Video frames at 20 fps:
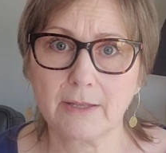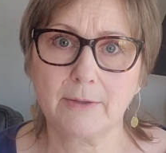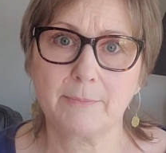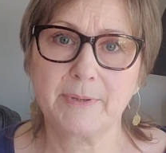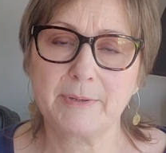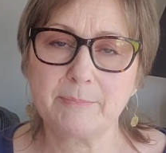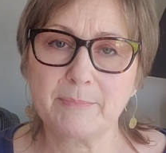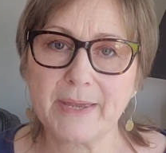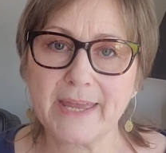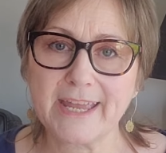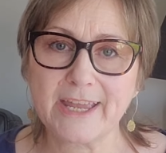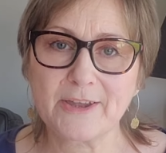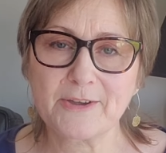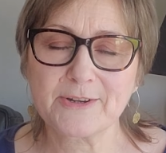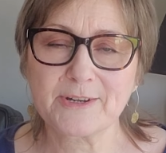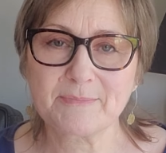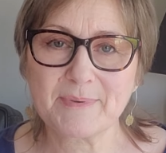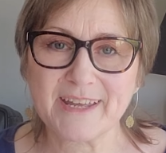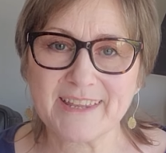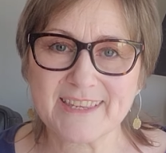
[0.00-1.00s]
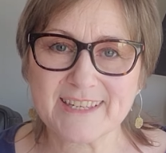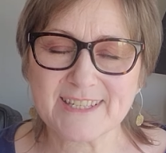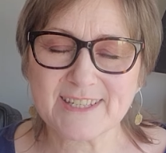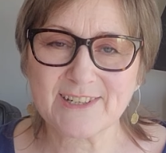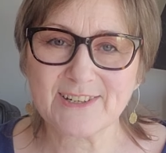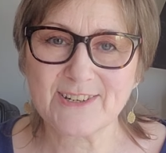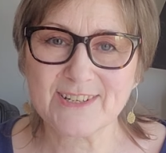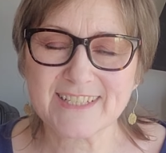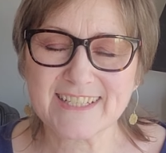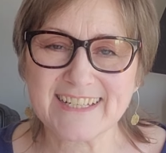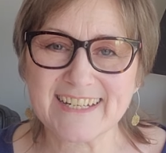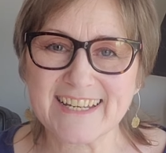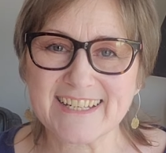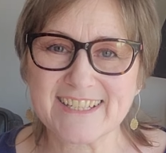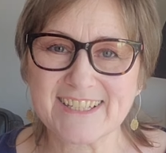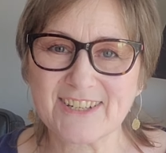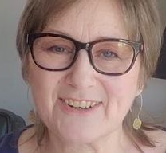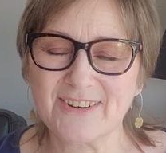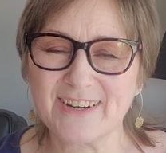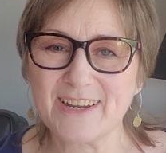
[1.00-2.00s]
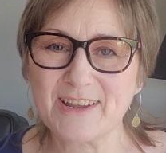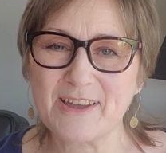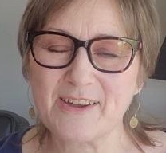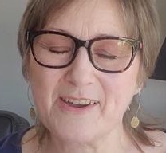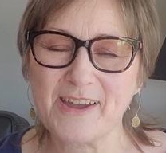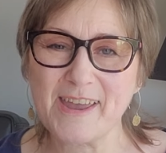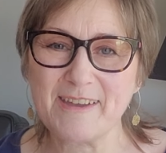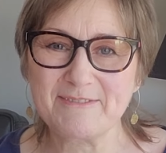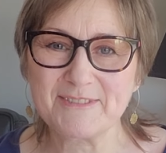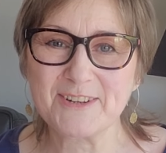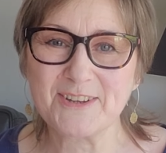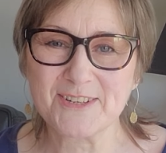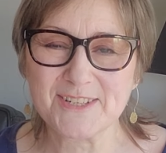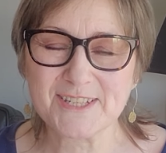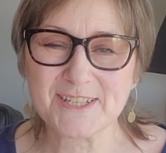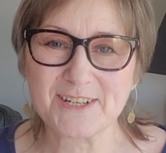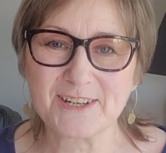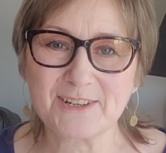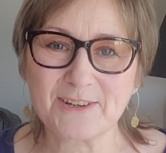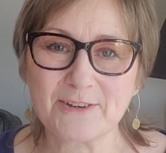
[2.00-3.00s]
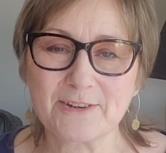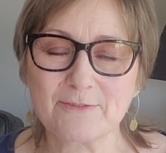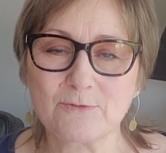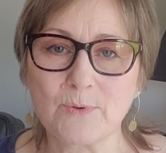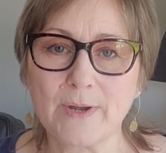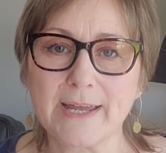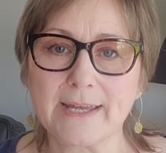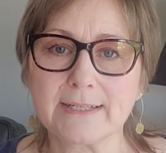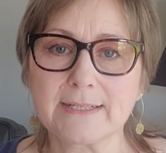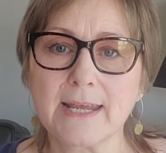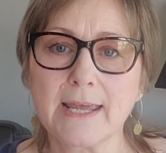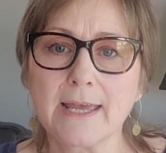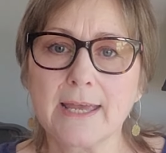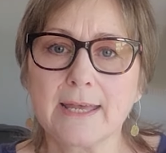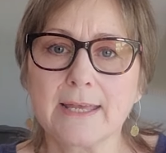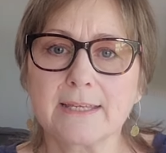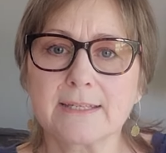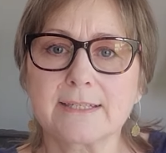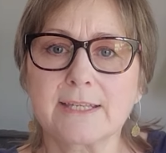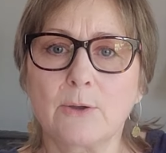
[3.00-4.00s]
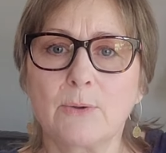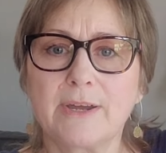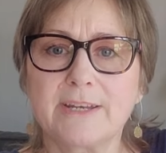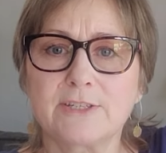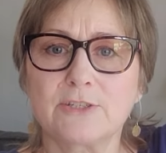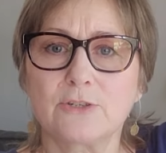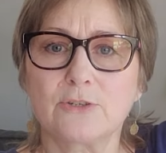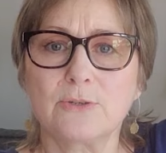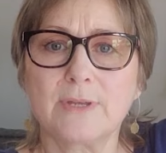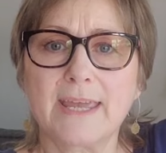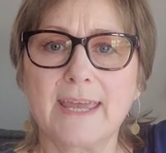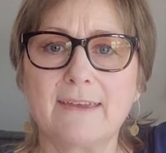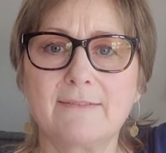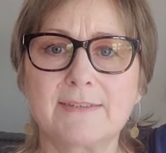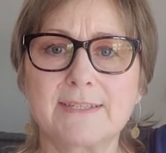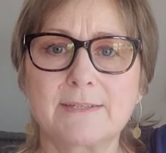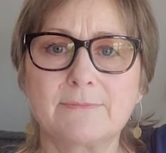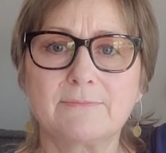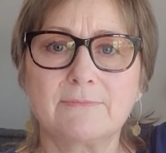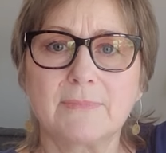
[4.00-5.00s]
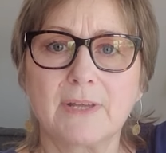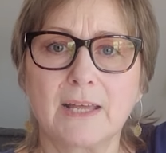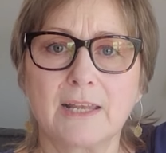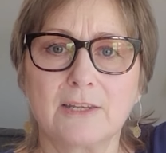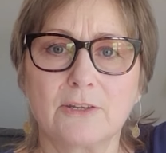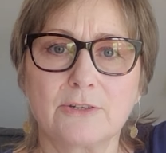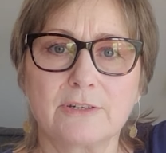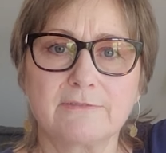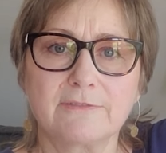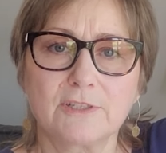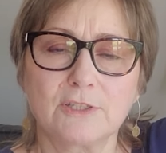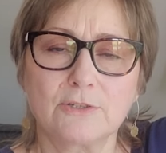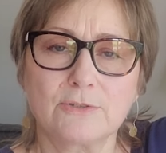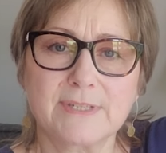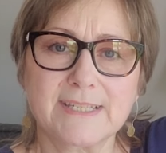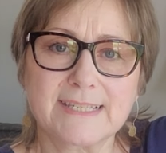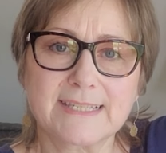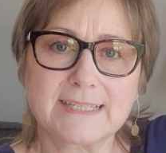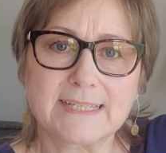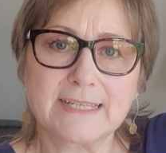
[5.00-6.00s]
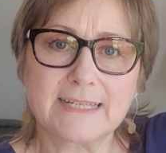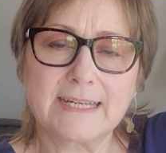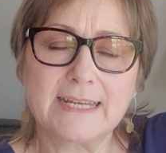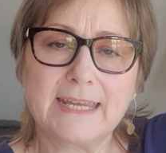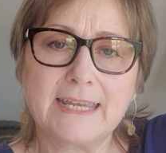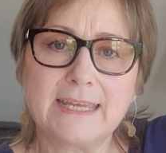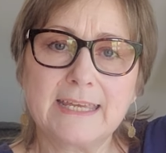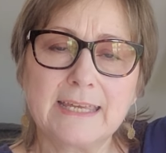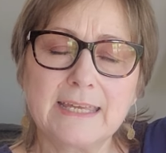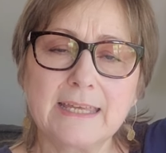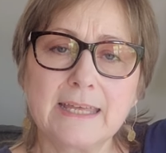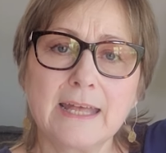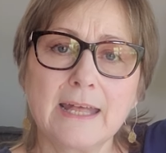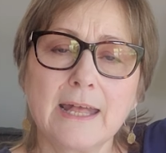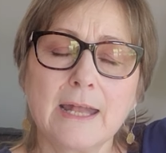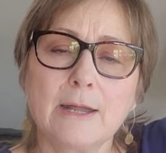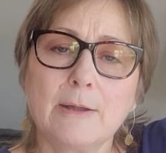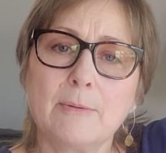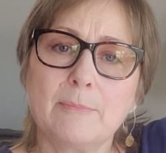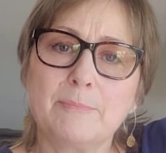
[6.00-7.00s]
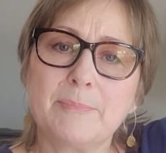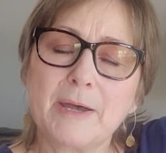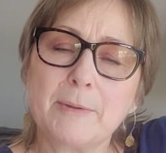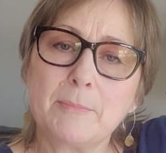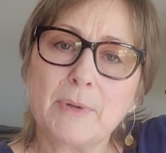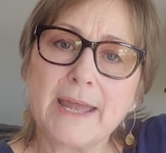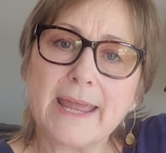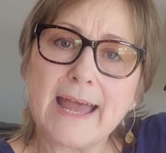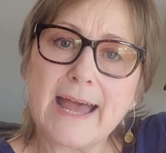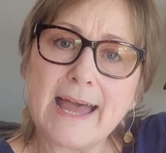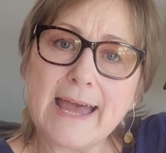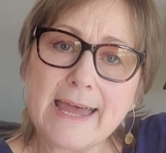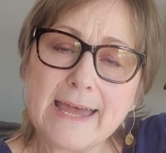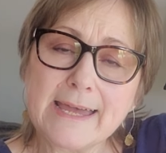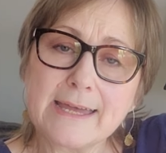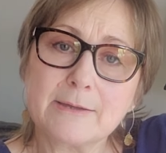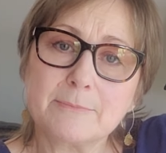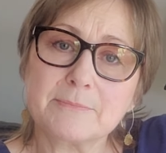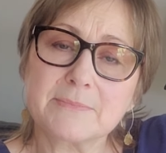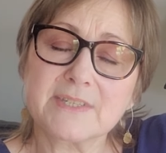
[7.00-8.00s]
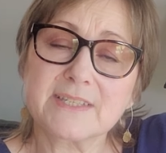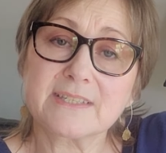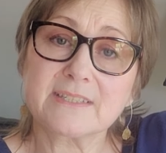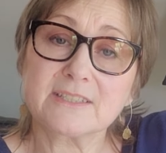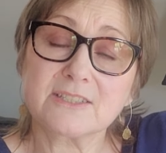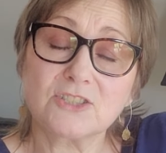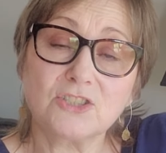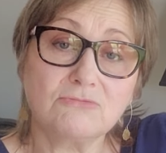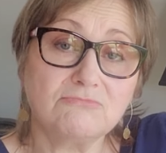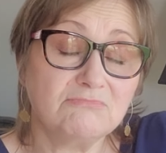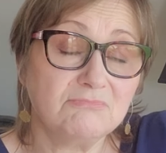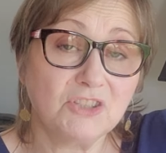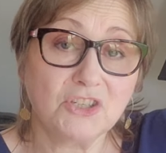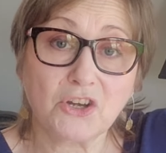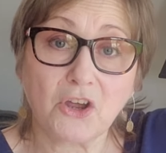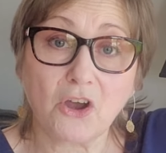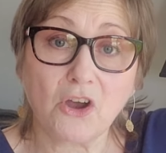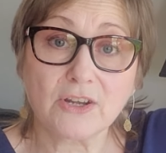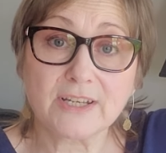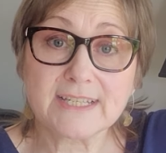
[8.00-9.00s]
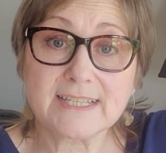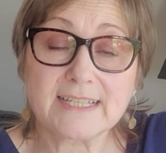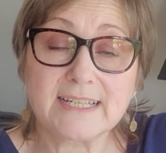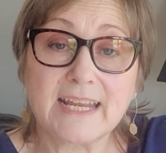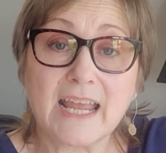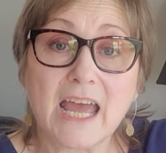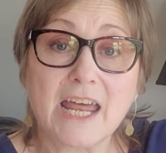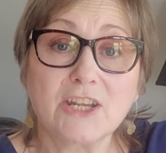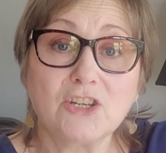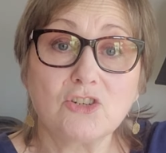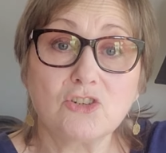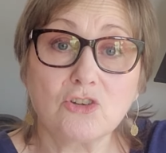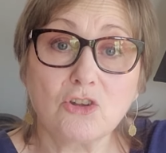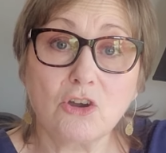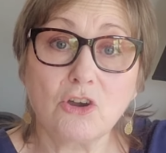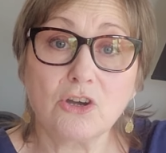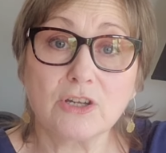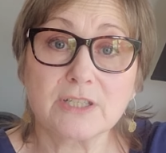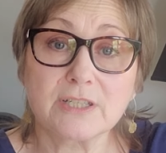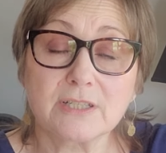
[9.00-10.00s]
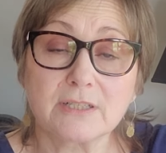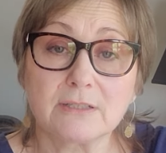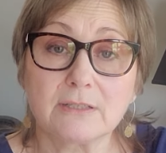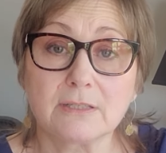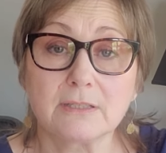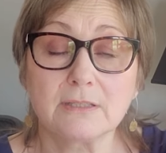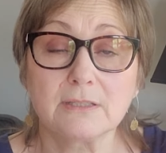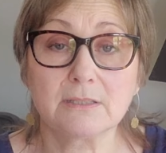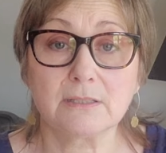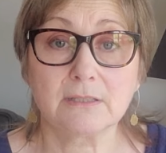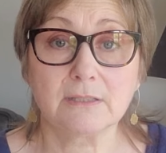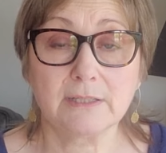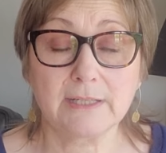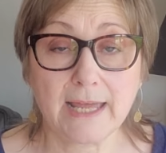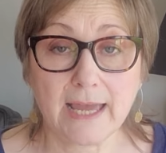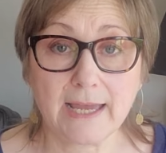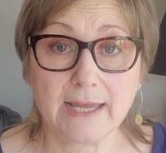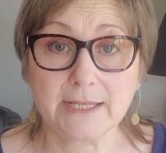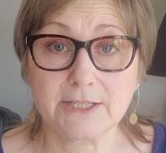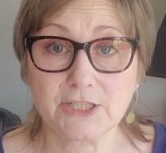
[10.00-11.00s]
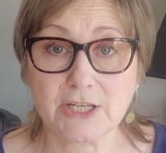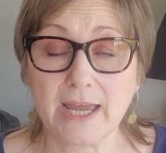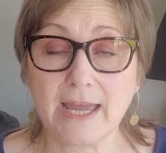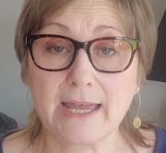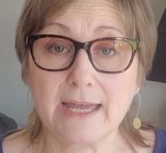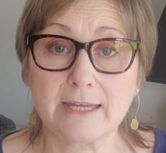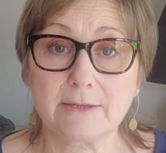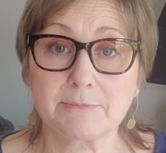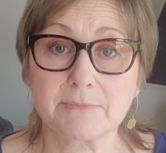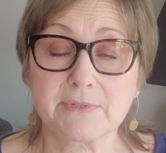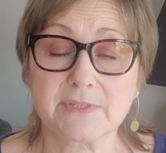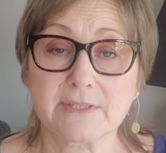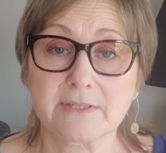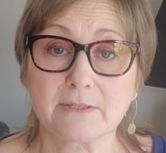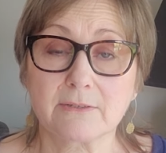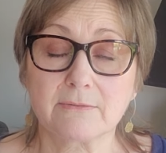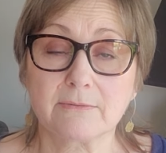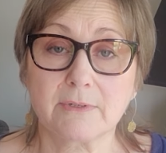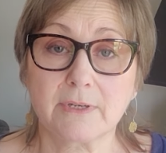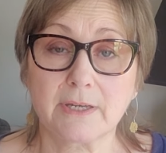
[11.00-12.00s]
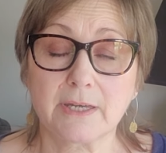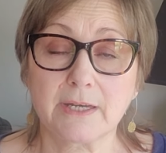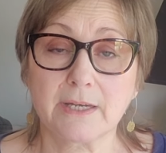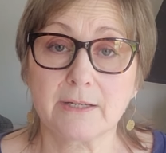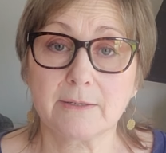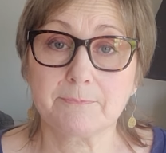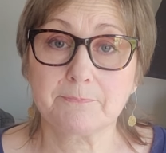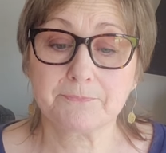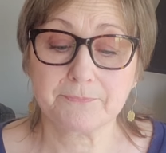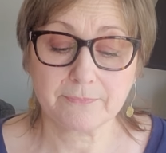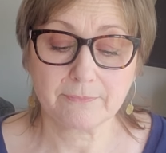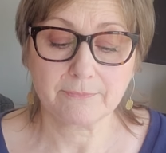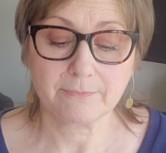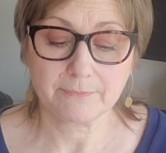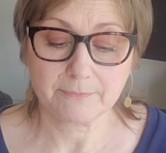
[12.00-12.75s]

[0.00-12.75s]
been banging on about this a lot today, sorry. I have lost a lot of weight, so I do have a lot of loose skin here, but my arms, honestly are not large arms. And